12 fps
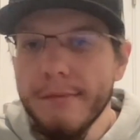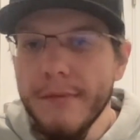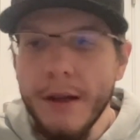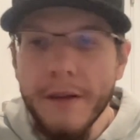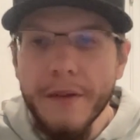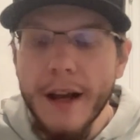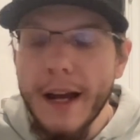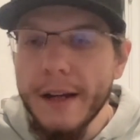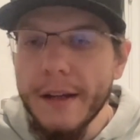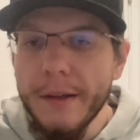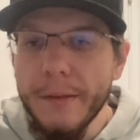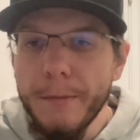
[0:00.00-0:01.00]
never had
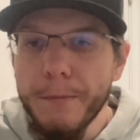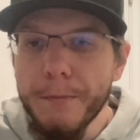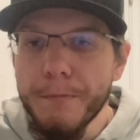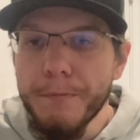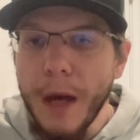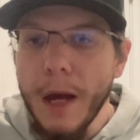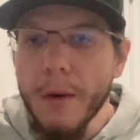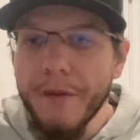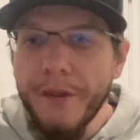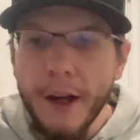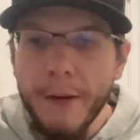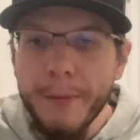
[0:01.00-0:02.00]
a Power
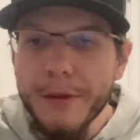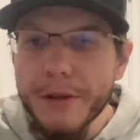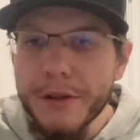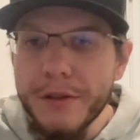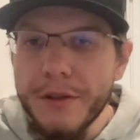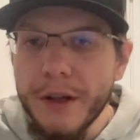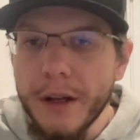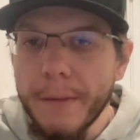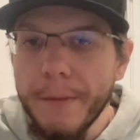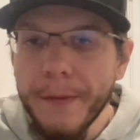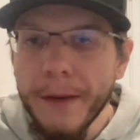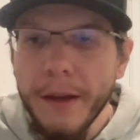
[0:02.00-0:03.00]
5 position
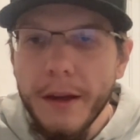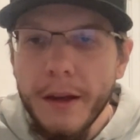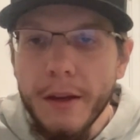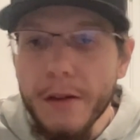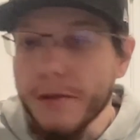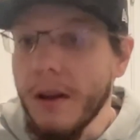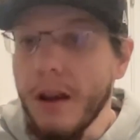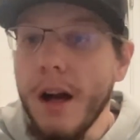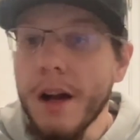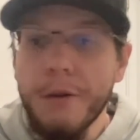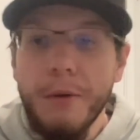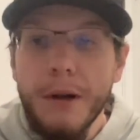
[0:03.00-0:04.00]
job, there's a
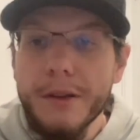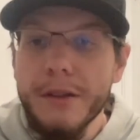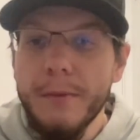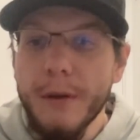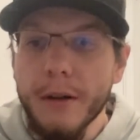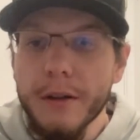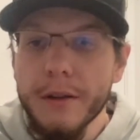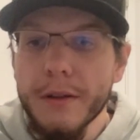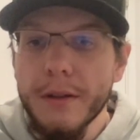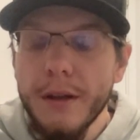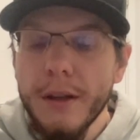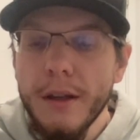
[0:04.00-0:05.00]
lot of question marks
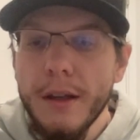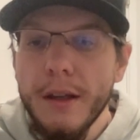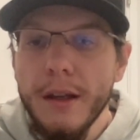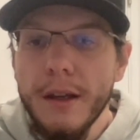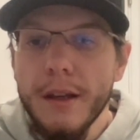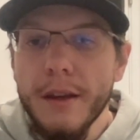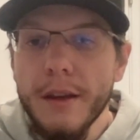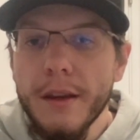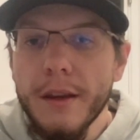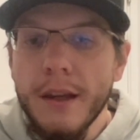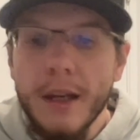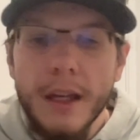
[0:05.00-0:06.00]

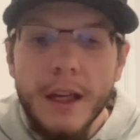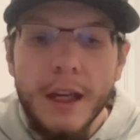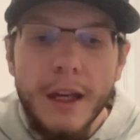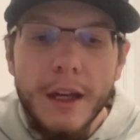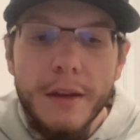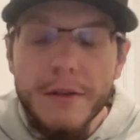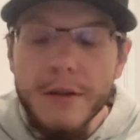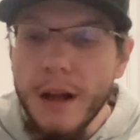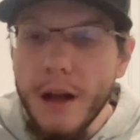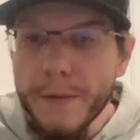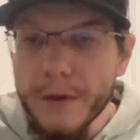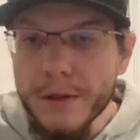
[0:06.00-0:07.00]
and there's a
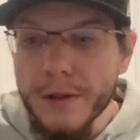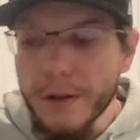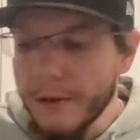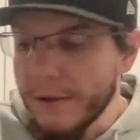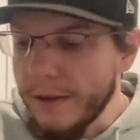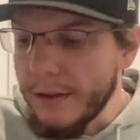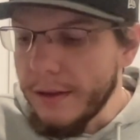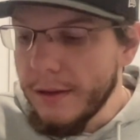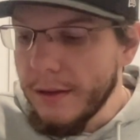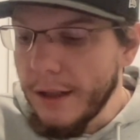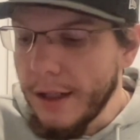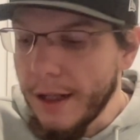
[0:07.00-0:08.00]
lot of uncertainty.
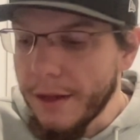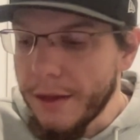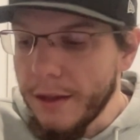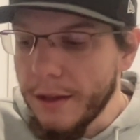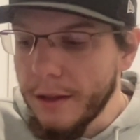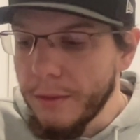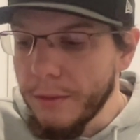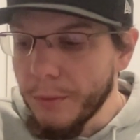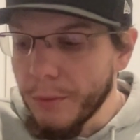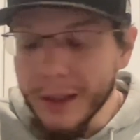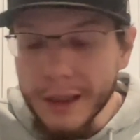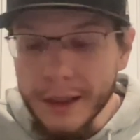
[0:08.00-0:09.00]
And I think
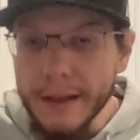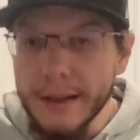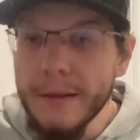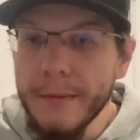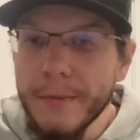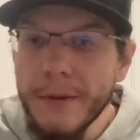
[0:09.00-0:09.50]
really